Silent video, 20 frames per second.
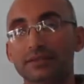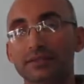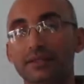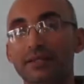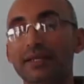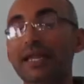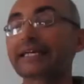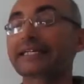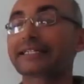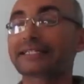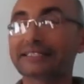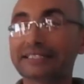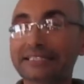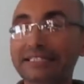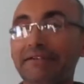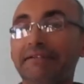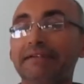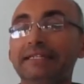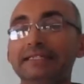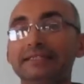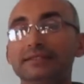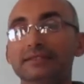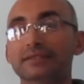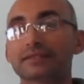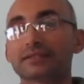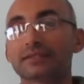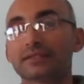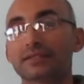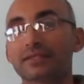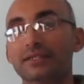like nearly,
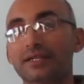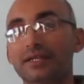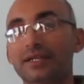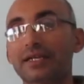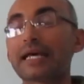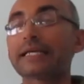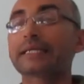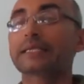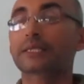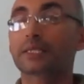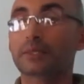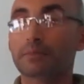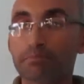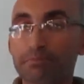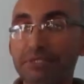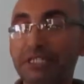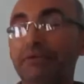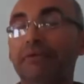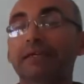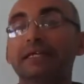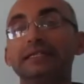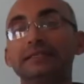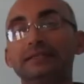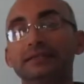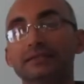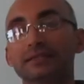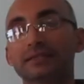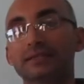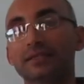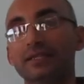like merely,
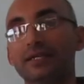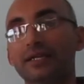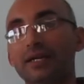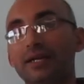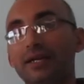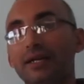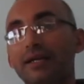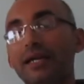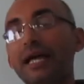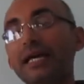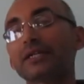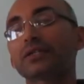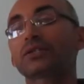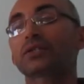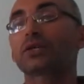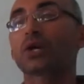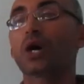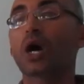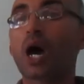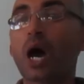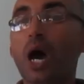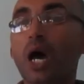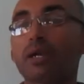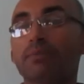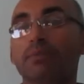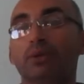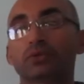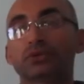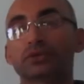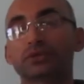like
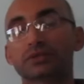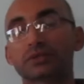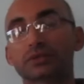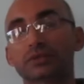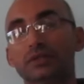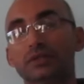almost.